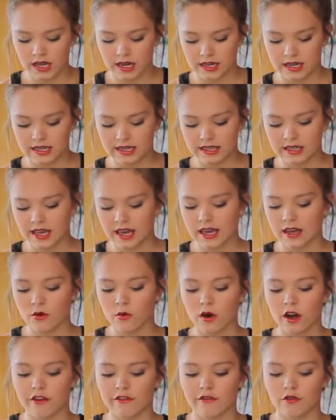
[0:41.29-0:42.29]
letting the egg
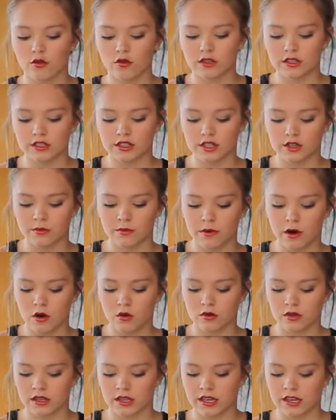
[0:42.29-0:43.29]
white fall into the
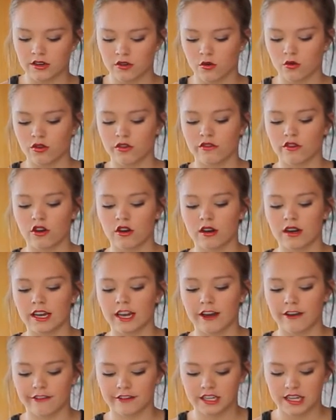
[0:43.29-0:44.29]
bowl, and then all you've got
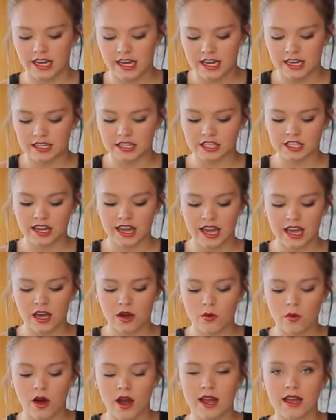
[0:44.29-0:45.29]
left is your
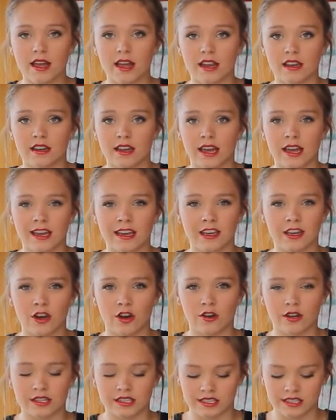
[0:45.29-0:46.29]
egg white and your egg
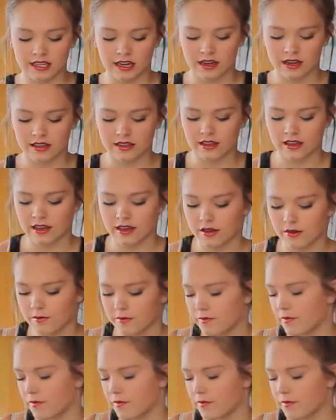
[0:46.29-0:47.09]
yolk is stuck in there.